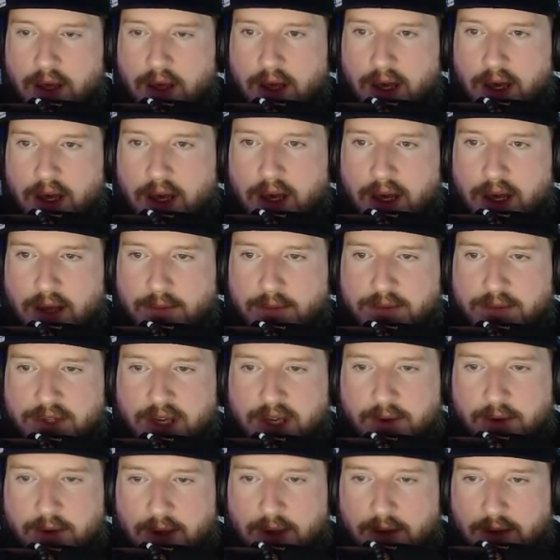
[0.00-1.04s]
Um, so
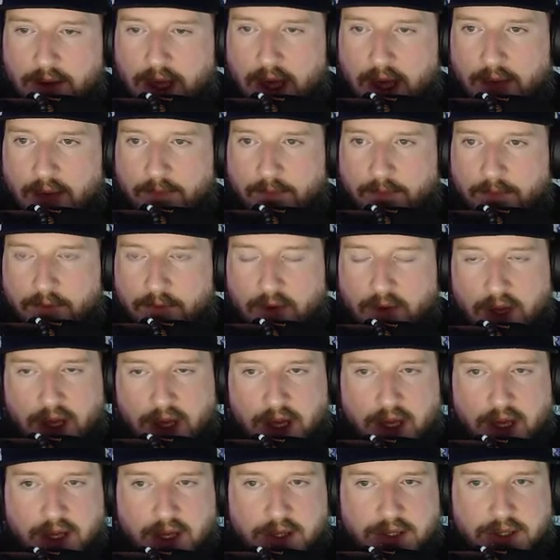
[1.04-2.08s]
here we go. Yeah.
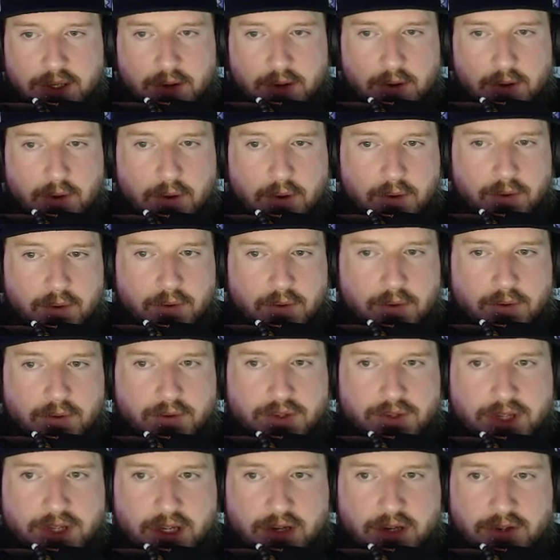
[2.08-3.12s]
So
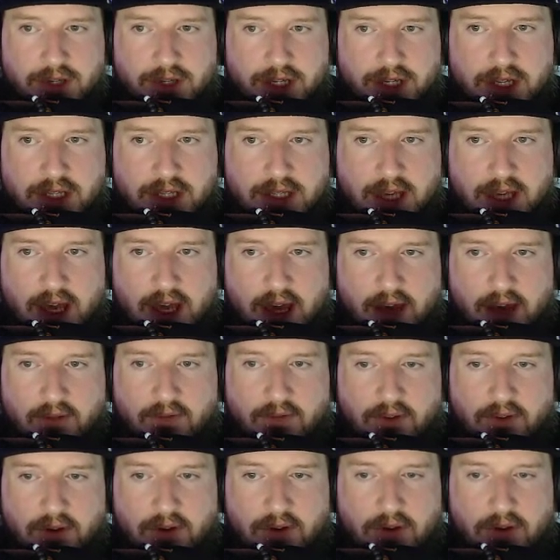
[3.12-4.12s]
sticker sheets have